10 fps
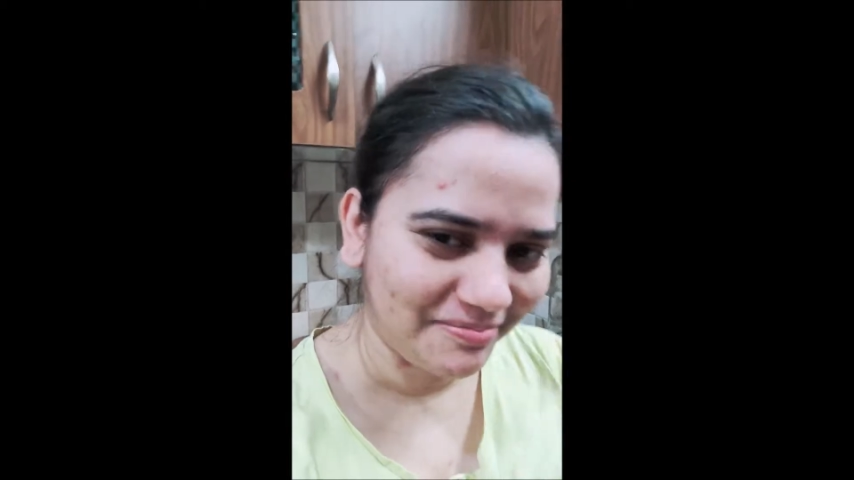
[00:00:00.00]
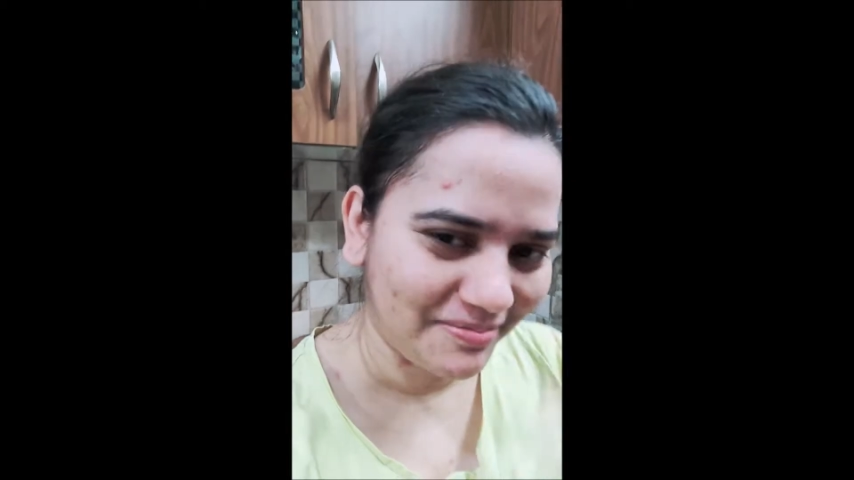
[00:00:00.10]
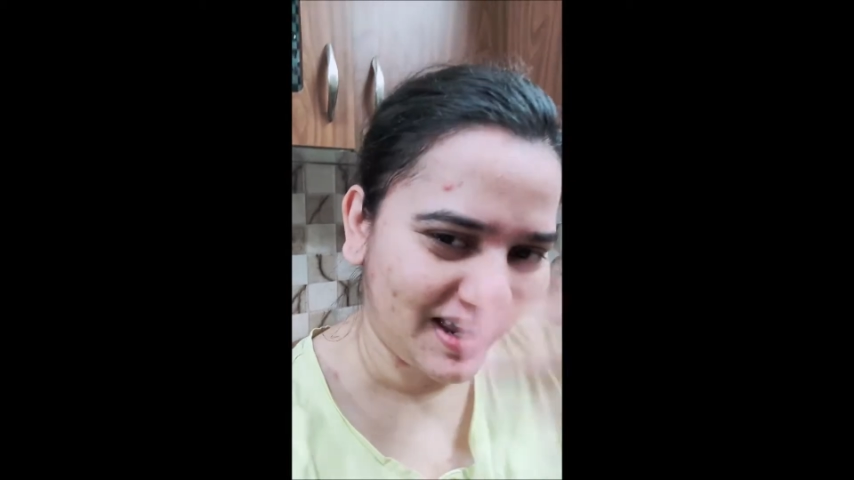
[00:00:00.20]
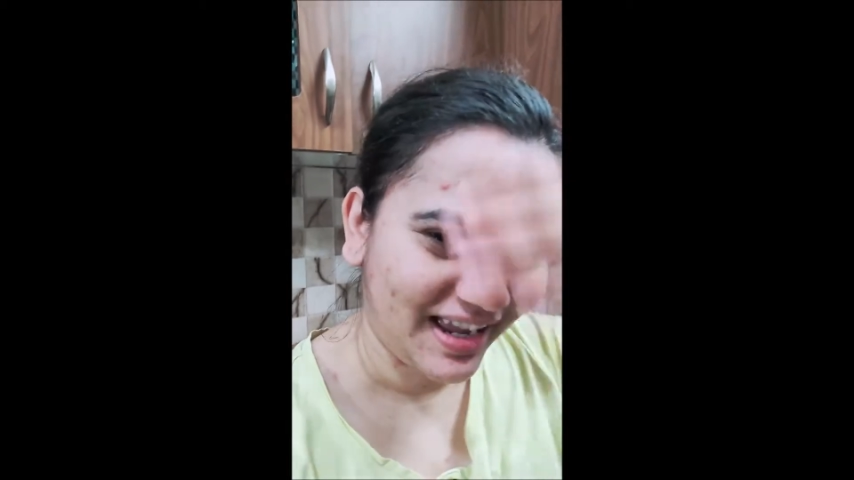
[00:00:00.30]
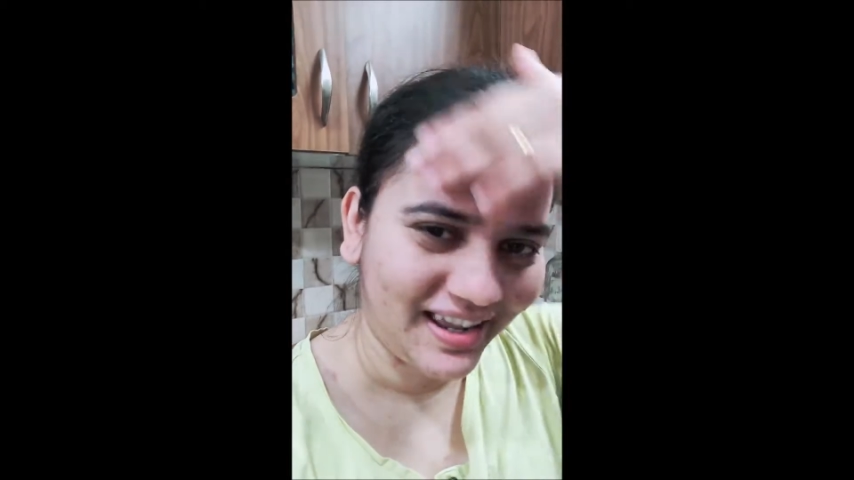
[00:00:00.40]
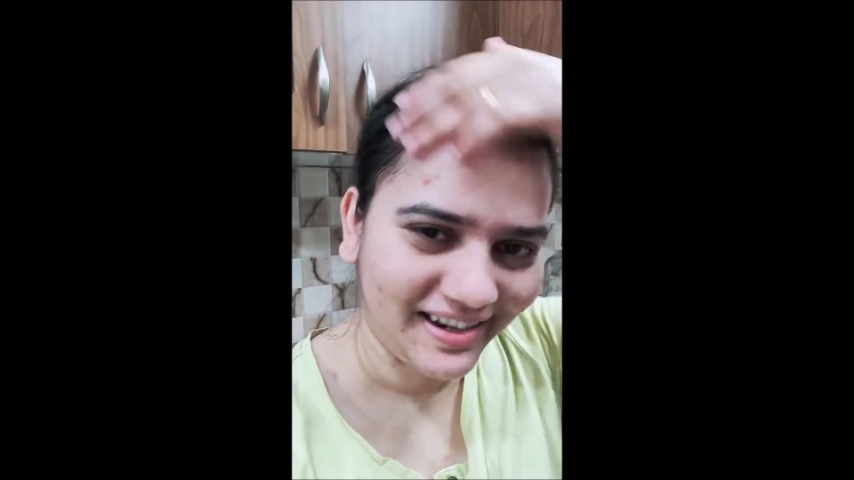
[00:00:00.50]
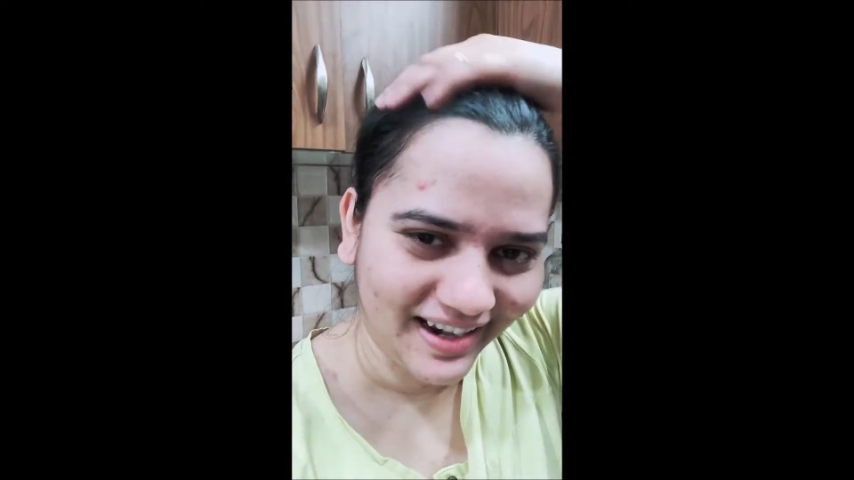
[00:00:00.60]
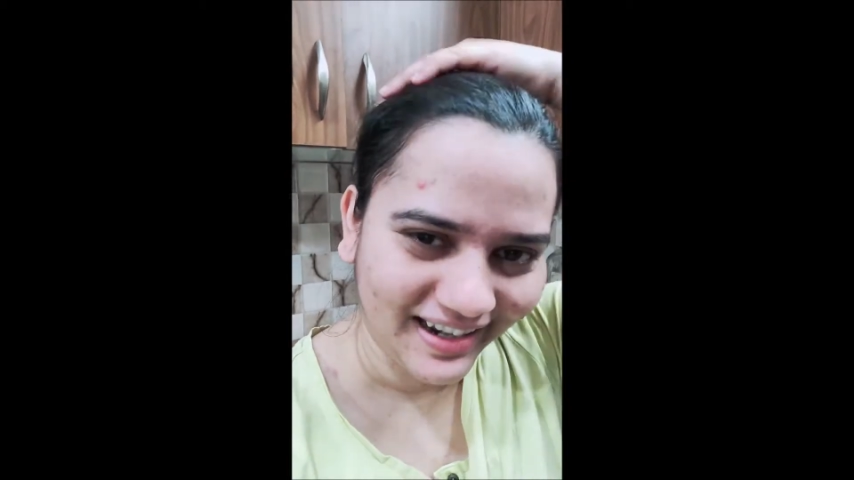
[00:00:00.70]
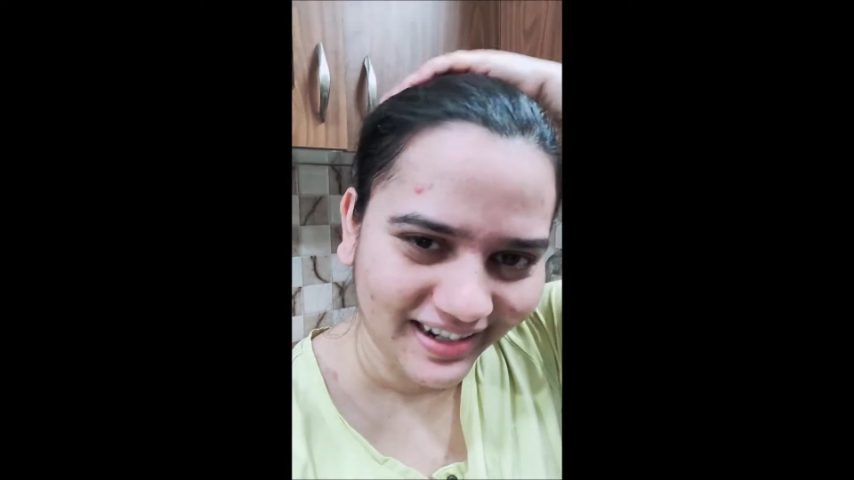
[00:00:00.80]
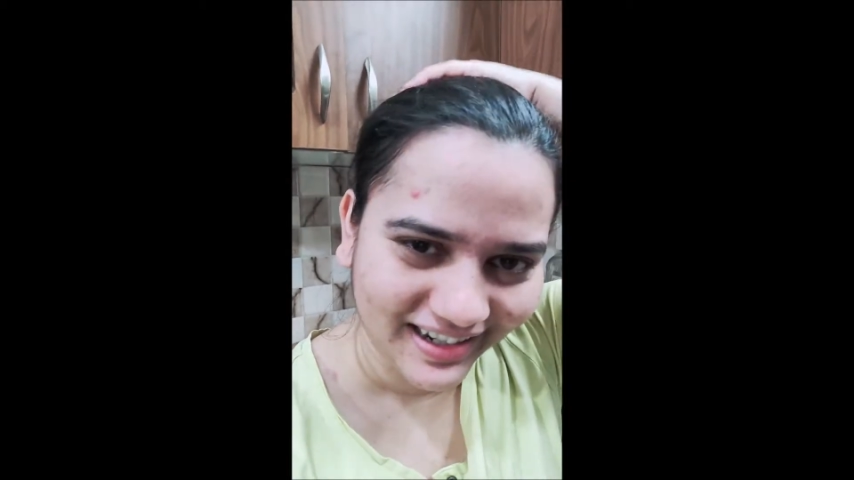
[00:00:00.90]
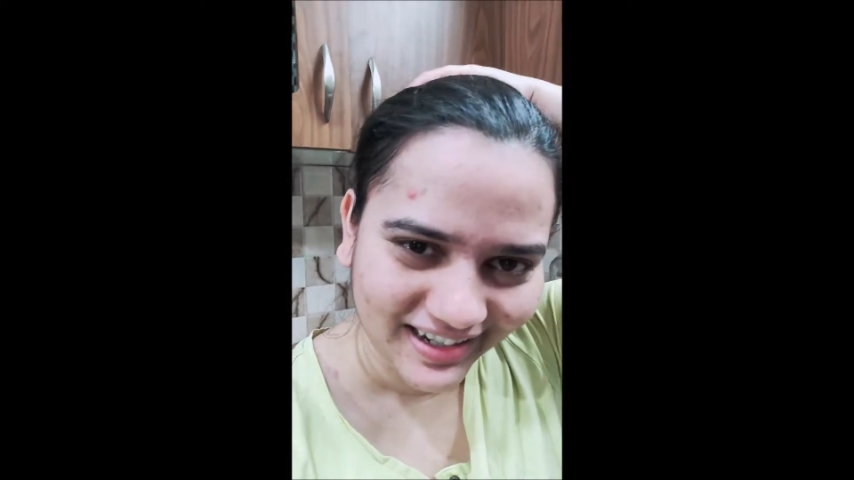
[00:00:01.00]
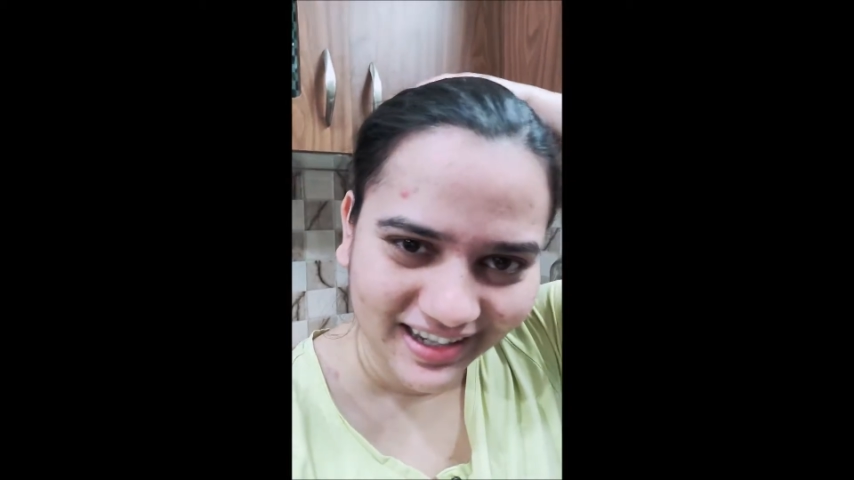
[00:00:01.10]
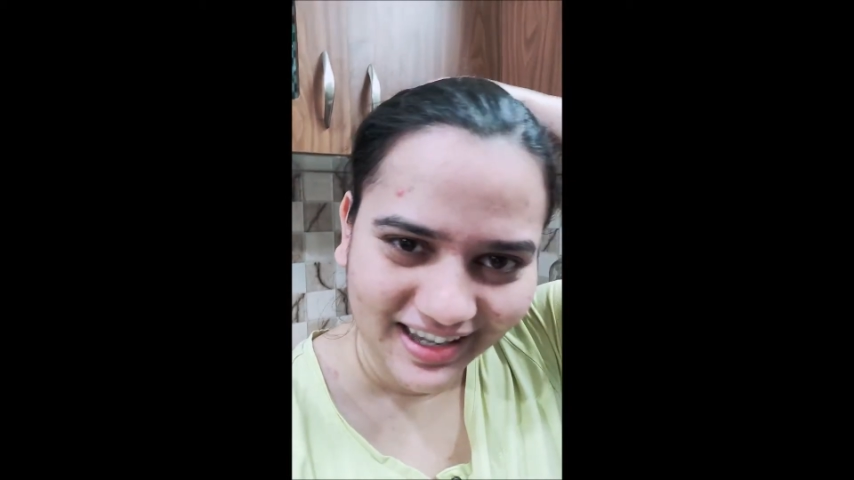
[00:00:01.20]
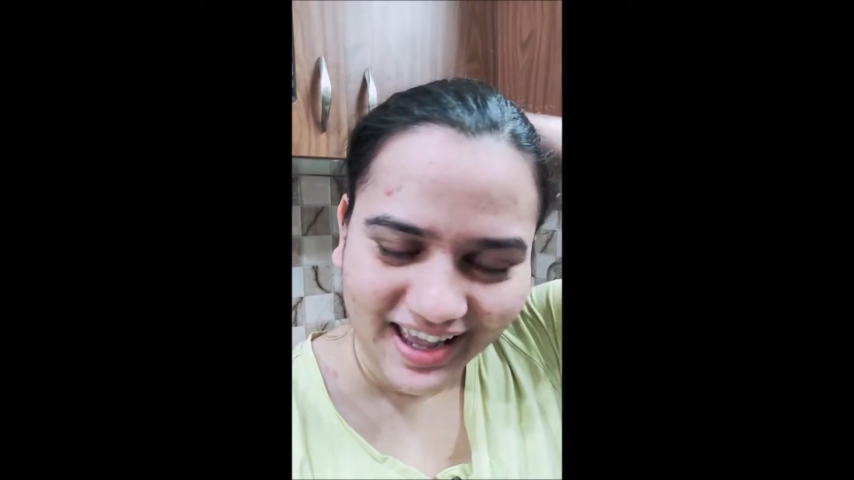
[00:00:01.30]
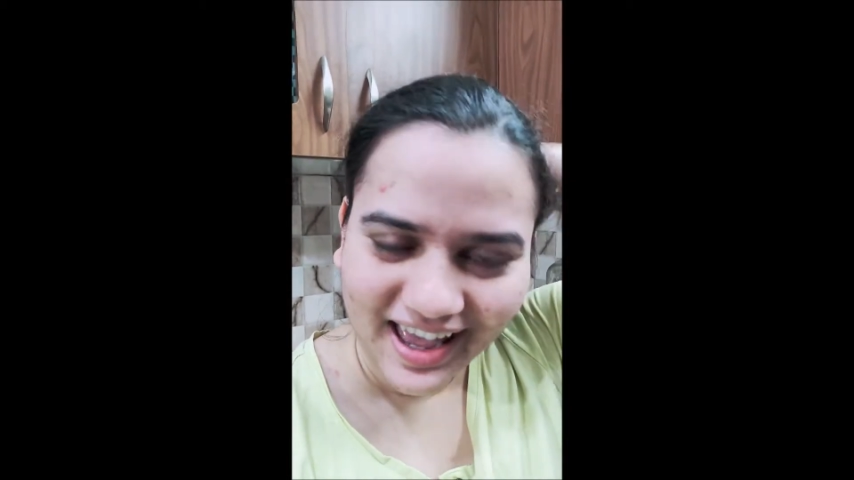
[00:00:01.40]
hair red.
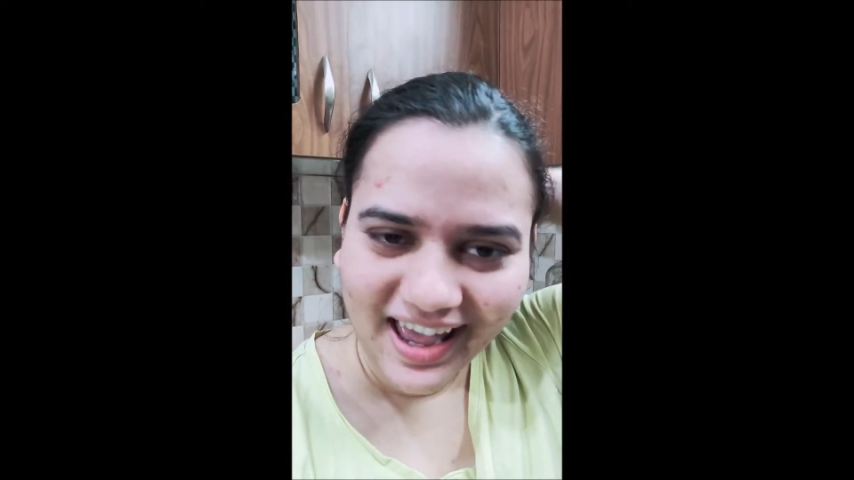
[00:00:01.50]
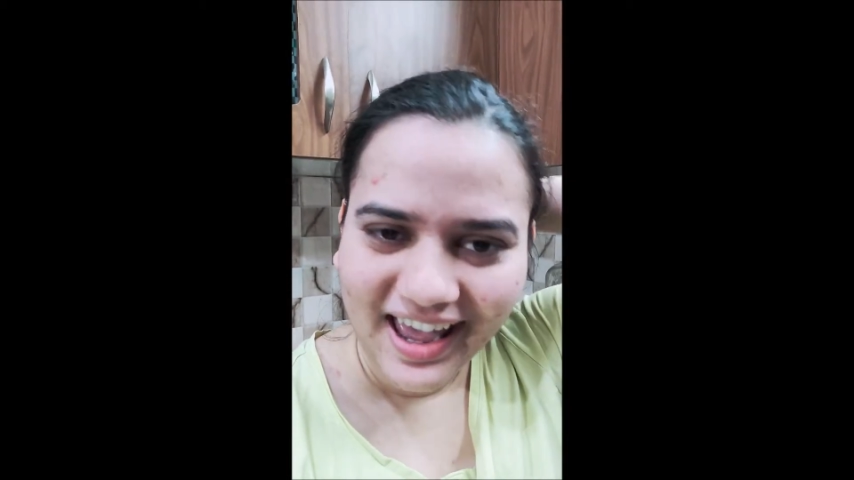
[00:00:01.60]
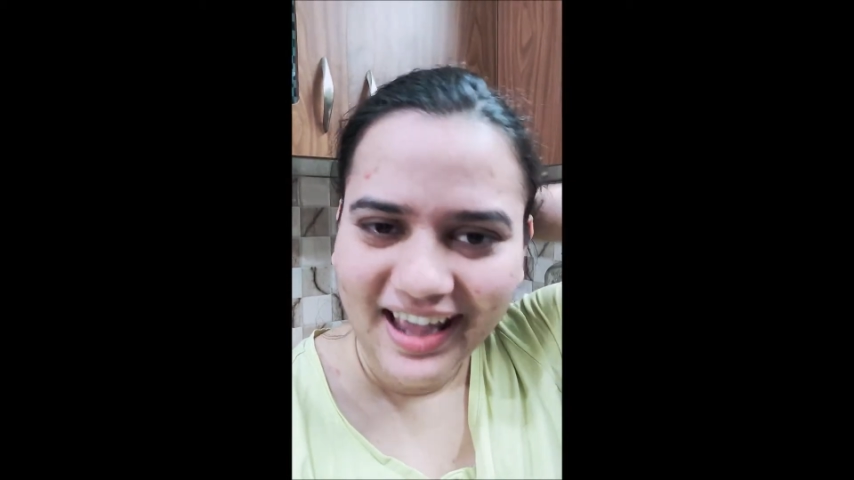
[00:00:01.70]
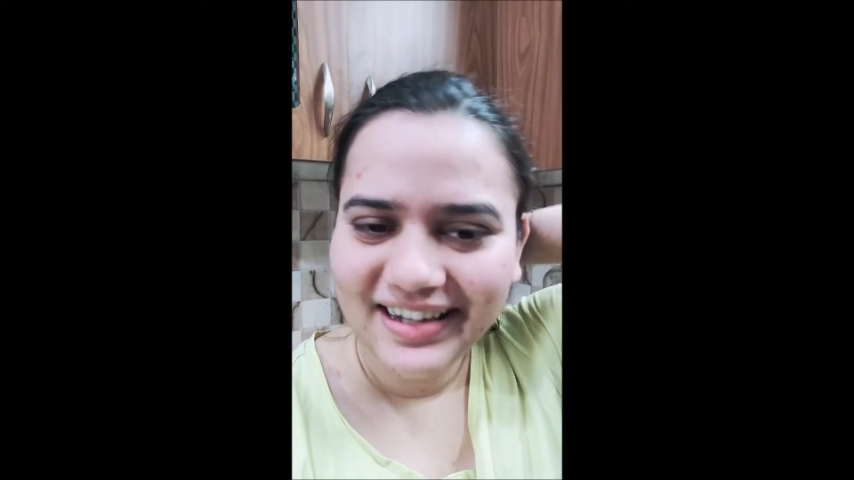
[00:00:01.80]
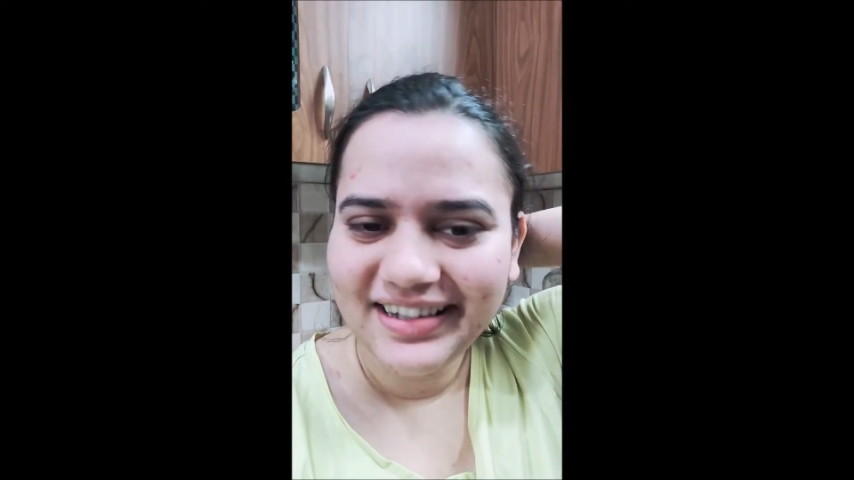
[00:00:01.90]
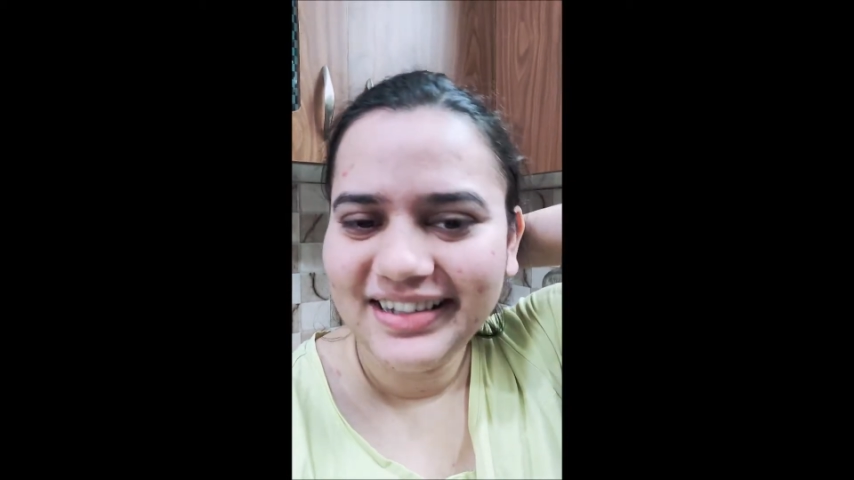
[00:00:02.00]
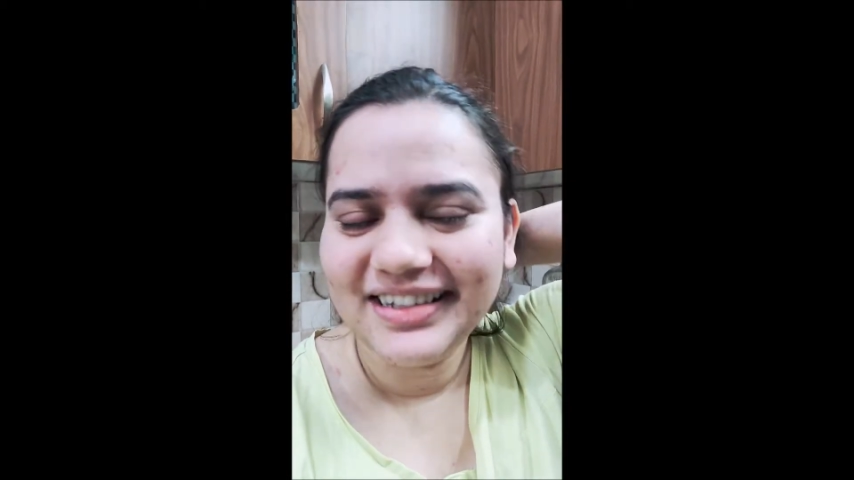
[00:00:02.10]
And